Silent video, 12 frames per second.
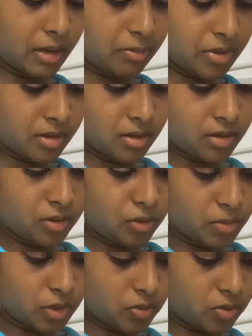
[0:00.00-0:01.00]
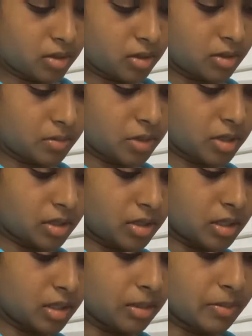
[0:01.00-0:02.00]
I put a little too much water. Let me just see.
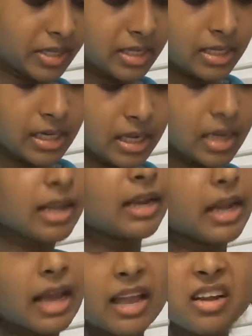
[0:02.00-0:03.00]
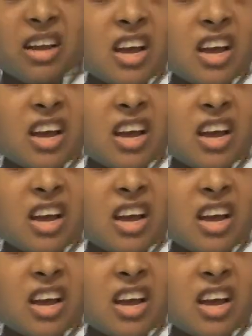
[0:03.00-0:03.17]
It's a bit sticky. And again,